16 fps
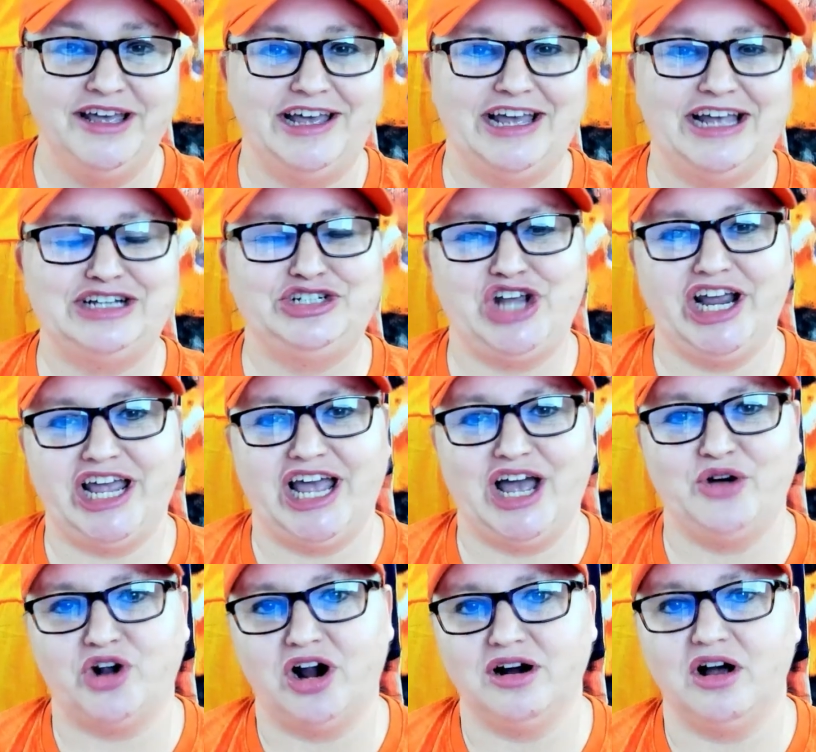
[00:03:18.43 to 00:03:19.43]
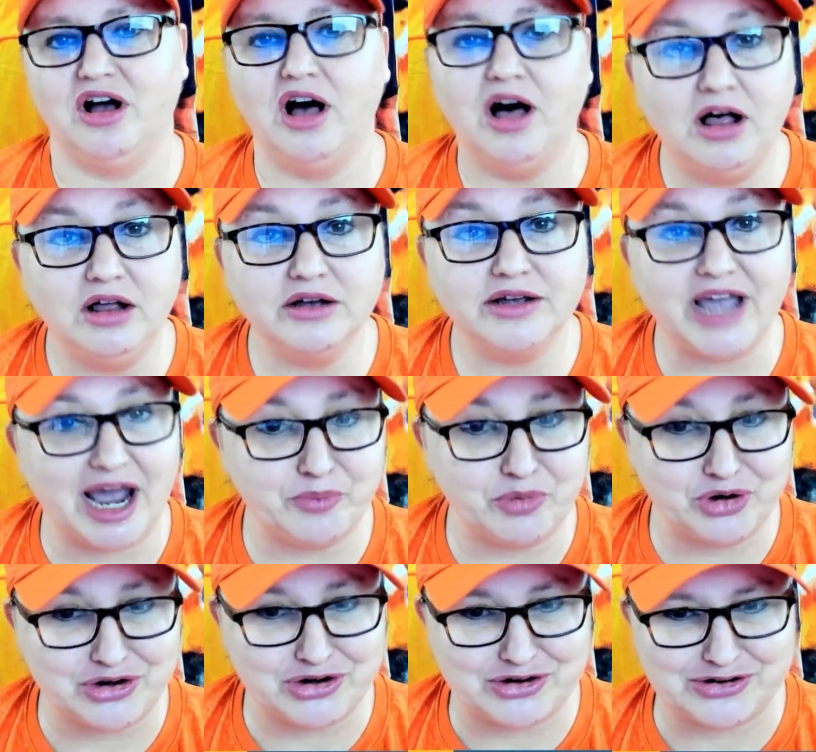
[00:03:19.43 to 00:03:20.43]
and check out our All
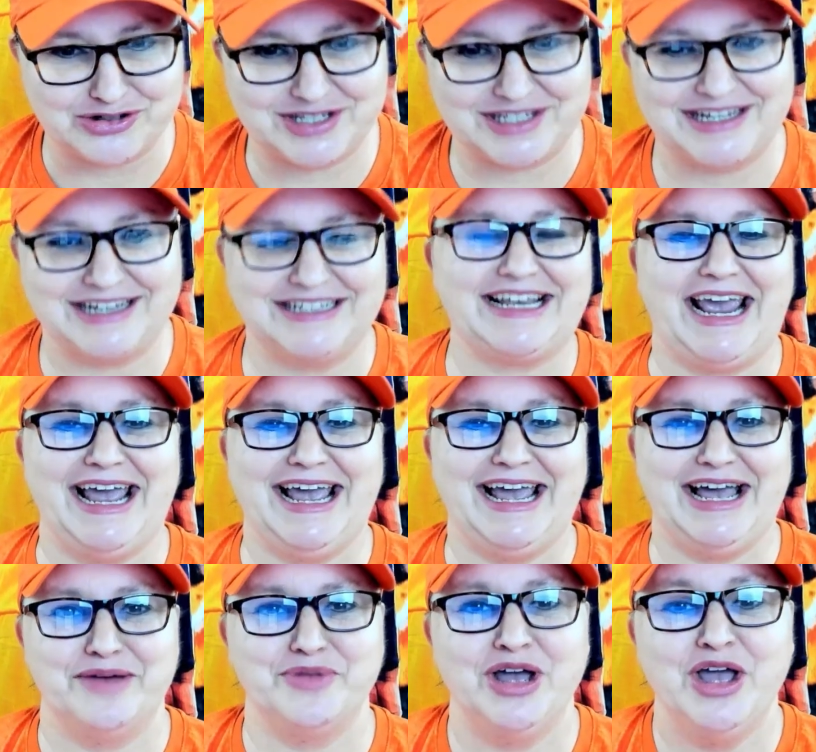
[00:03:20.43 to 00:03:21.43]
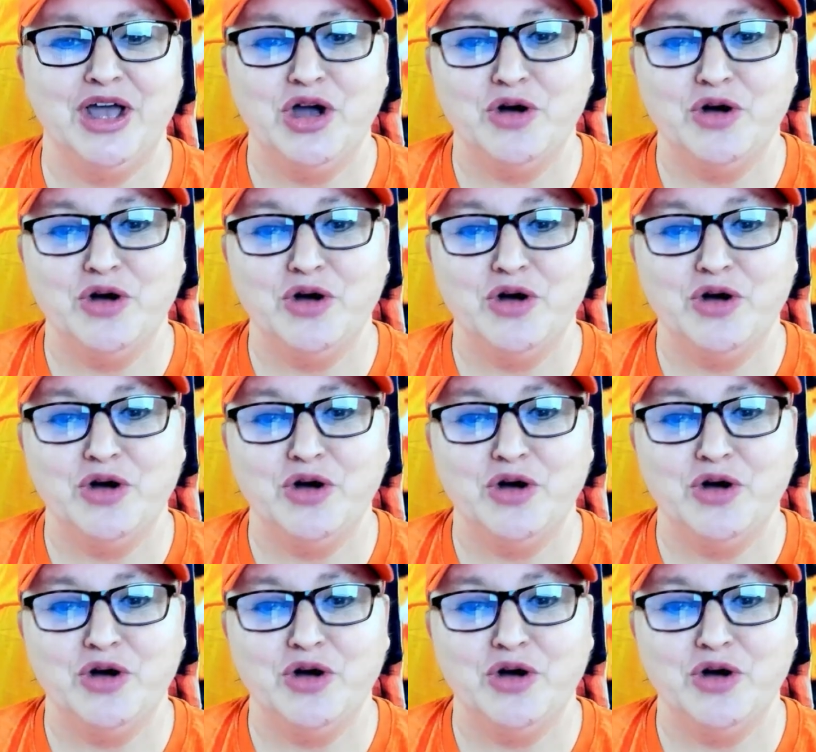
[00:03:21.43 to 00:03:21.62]
Cappers tab